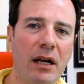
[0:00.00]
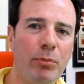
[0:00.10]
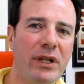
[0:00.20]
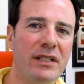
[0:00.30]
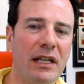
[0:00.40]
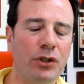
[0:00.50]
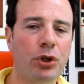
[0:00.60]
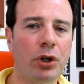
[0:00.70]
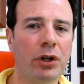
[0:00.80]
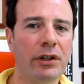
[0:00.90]
companies that
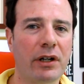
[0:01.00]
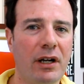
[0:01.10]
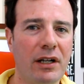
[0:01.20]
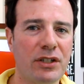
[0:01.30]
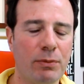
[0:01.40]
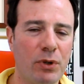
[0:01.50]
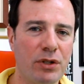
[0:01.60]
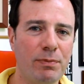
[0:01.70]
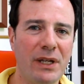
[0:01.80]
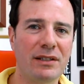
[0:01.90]
churn their
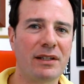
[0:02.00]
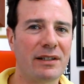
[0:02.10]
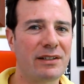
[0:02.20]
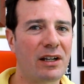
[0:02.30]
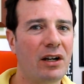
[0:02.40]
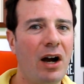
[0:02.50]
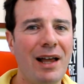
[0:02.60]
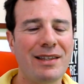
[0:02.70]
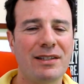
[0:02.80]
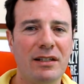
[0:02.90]
customers means that it's a
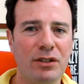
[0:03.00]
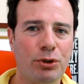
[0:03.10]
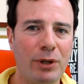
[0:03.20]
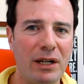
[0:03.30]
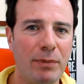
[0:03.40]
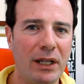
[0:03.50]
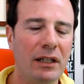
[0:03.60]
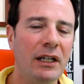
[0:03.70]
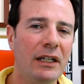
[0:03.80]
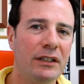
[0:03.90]
constant
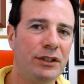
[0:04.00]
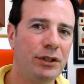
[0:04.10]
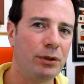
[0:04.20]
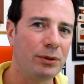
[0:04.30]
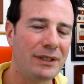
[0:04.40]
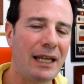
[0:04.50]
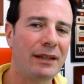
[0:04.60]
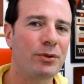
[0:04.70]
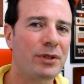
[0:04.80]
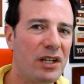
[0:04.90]
treadmill to take
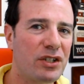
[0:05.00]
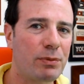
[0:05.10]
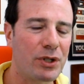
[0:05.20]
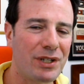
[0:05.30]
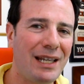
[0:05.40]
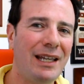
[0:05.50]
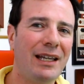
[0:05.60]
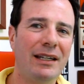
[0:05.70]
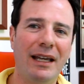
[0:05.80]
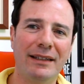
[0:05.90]
those customers
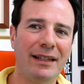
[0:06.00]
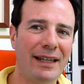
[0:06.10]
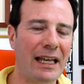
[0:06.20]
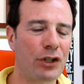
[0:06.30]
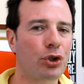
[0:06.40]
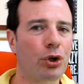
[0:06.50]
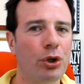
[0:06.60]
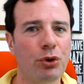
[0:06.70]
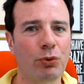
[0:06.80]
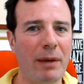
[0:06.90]
in, and then they get
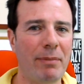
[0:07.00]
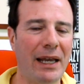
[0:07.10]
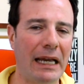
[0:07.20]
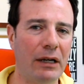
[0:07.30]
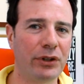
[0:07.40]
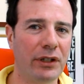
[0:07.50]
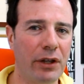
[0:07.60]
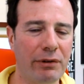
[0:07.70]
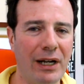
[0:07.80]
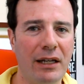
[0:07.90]
churned right back out the
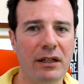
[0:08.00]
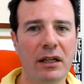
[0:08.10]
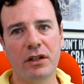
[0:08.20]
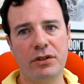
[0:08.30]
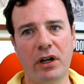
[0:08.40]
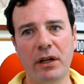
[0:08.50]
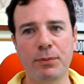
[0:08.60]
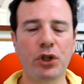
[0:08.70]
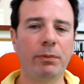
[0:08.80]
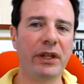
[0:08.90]
other end.
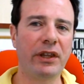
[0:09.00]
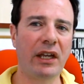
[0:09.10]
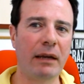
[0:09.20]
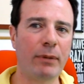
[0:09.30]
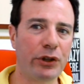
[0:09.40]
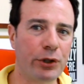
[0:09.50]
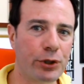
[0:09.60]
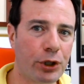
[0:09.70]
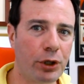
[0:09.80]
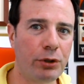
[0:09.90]
Startups should be thinking about their
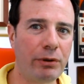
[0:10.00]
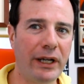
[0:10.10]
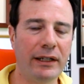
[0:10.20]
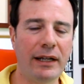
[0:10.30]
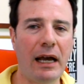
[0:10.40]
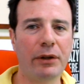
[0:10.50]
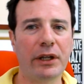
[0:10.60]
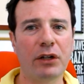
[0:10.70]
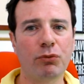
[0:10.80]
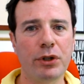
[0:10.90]
churn rate and how they
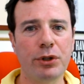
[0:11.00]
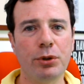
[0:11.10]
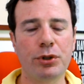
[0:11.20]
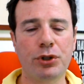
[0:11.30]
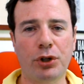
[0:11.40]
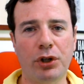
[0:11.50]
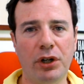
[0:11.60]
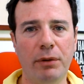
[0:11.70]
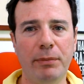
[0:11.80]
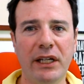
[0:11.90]
can reduce
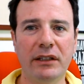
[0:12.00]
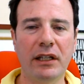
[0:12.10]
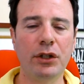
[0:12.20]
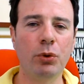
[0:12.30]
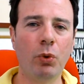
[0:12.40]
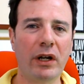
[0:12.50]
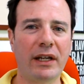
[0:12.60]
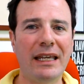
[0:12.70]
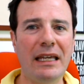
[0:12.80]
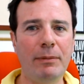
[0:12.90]
churn, meaning that you want to
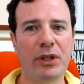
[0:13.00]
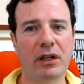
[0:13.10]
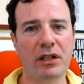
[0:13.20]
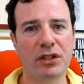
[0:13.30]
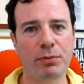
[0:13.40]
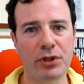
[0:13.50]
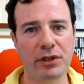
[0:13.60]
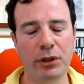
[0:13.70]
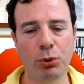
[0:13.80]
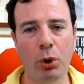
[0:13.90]
keep the customers
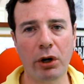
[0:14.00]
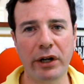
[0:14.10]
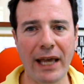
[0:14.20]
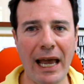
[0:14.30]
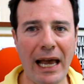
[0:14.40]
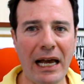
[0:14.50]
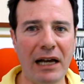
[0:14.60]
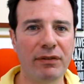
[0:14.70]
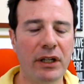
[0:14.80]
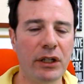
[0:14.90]
that you already
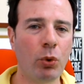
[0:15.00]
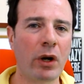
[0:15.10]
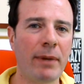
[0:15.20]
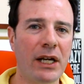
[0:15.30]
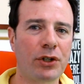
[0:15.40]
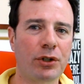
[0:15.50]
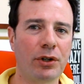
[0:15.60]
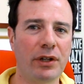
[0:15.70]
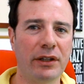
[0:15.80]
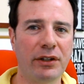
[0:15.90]
have, and you want to make
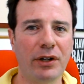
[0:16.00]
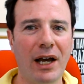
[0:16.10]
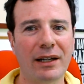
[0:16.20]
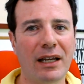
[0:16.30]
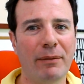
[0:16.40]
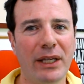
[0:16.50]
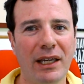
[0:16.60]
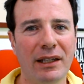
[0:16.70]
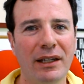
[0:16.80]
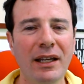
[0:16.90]
sure that they're not coming
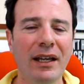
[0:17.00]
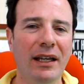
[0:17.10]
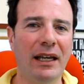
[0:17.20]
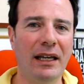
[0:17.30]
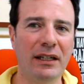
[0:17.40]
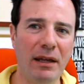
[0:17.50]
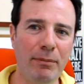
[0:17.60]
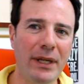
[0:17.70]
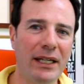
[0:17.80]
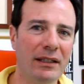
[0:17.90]
in and
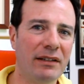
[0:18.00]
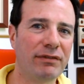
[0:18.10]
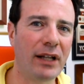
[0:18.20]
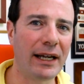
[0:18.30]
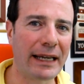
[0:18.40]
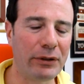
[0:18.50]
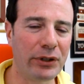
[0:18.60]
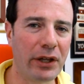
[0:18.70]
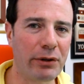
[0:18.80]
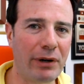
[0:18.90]
immediately flying out
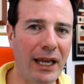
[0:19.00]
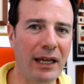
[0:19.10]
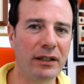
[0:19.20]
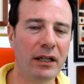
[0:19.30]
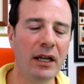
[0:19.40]
the other end.